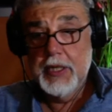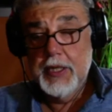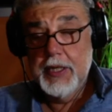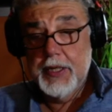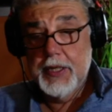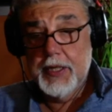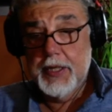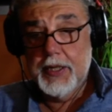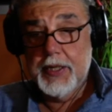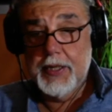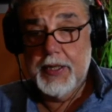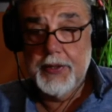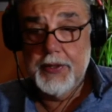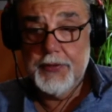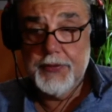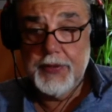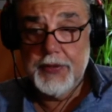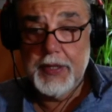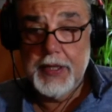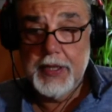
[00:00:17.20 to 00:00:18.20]

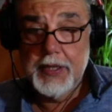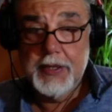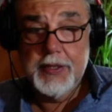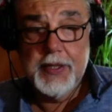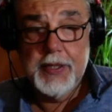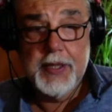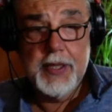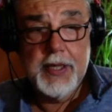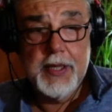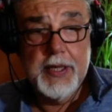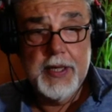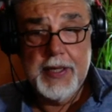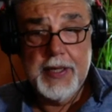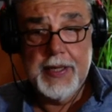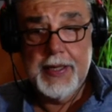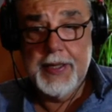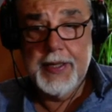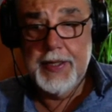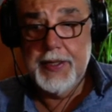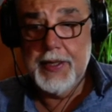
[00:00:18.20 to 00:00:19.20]
thingy-dingy,
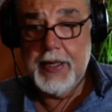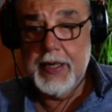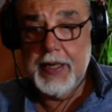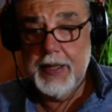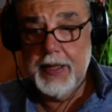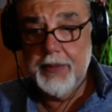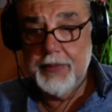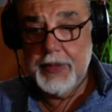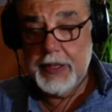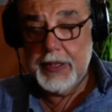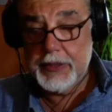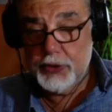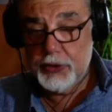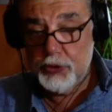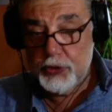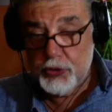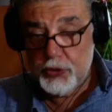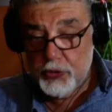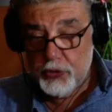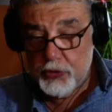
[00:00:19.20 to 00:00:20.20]
and I am not so
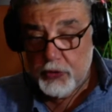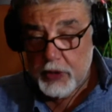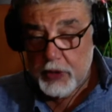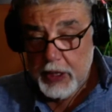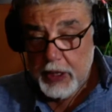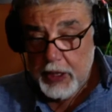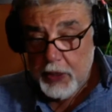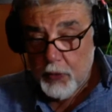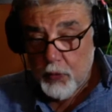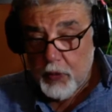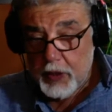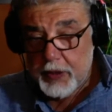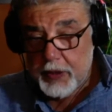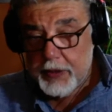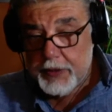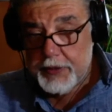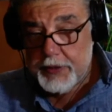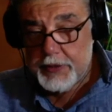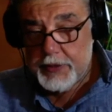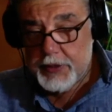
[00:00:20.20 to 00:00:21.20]
sure whether
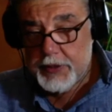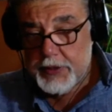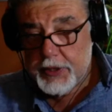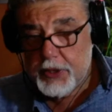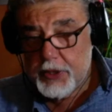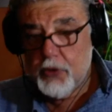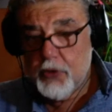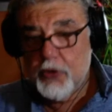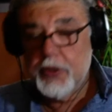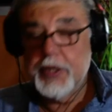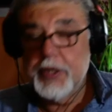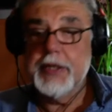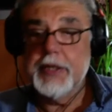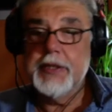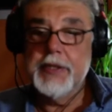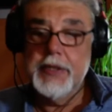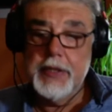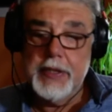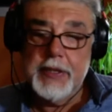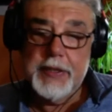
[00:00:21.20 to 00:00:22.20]
this is recording.
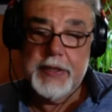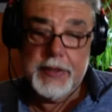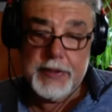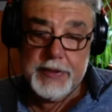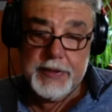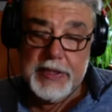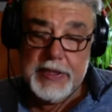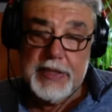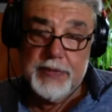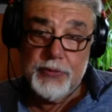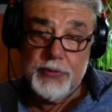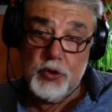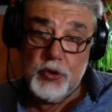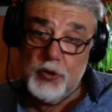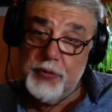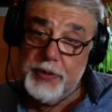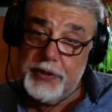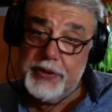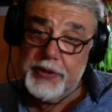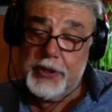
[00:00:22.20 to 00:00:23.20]
It seems to
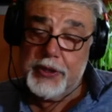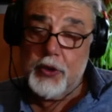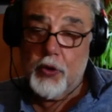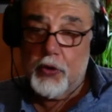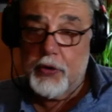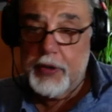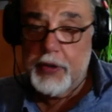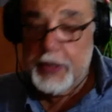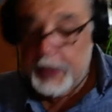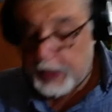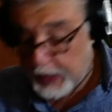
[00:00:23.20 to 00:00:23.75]
be recording,